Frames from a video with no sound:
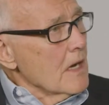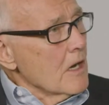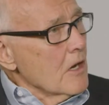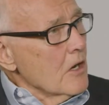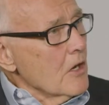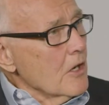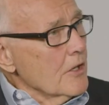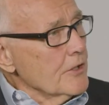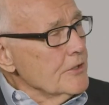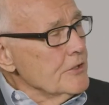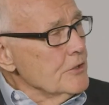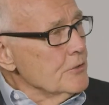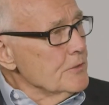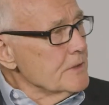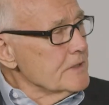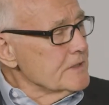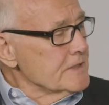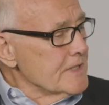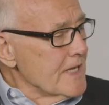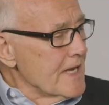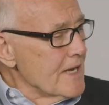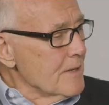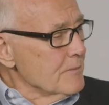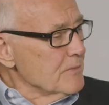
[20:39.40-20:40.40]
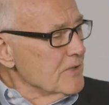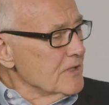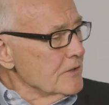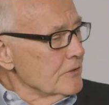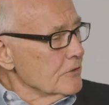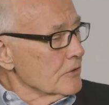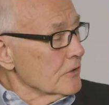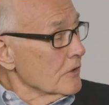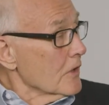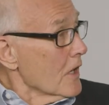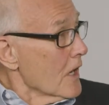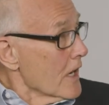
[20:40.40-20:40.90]
Are you examined
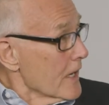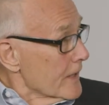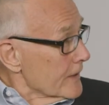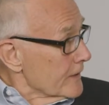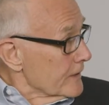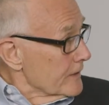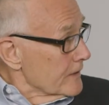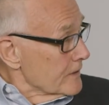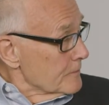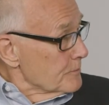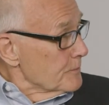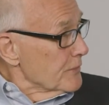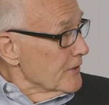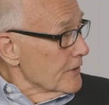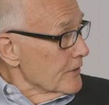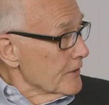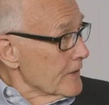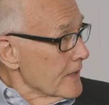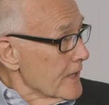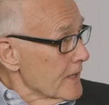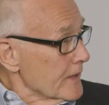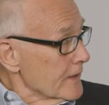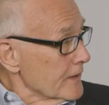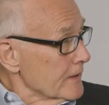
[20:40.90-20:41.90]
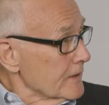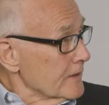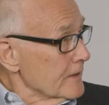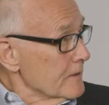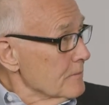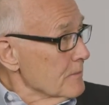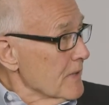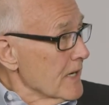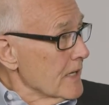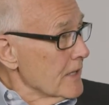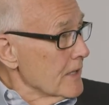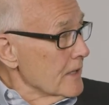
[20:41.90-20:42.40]
or audited periodically
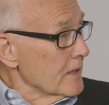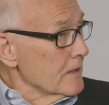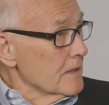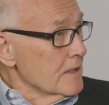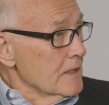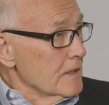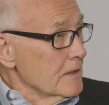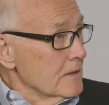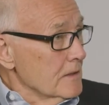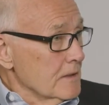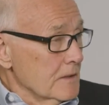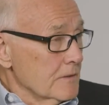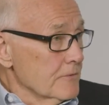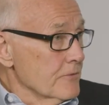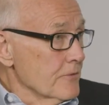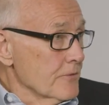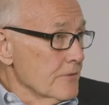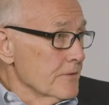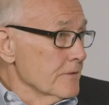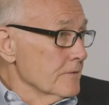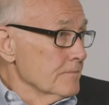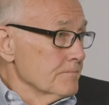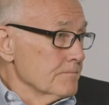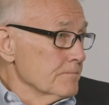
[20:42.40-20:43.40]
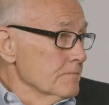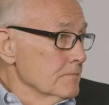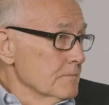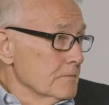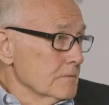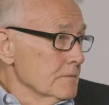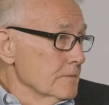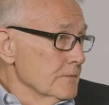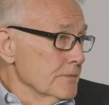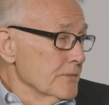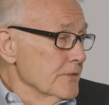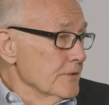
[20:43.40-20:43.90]
by either the
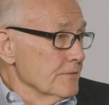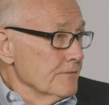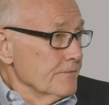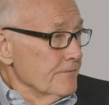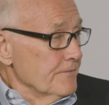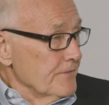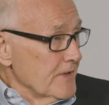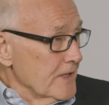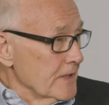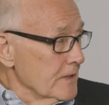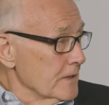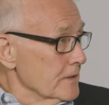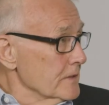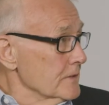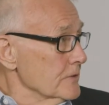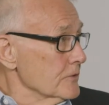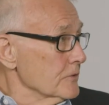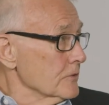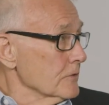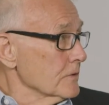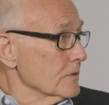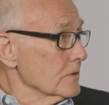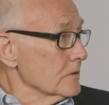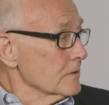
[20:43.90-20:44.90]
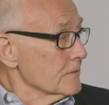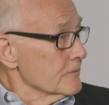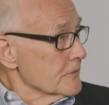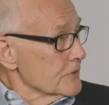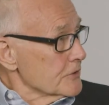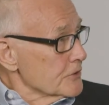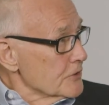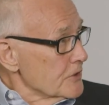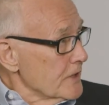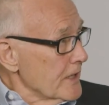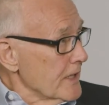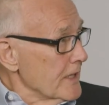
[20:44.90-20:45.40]
feds or the
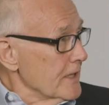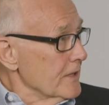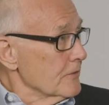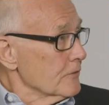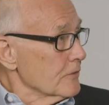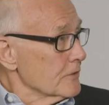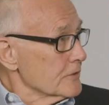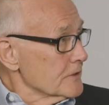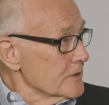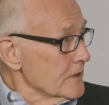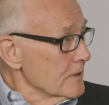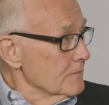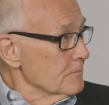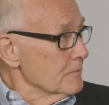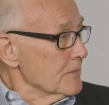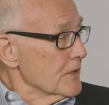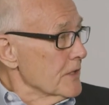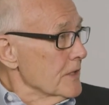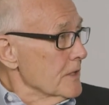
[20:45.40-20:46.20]
state or some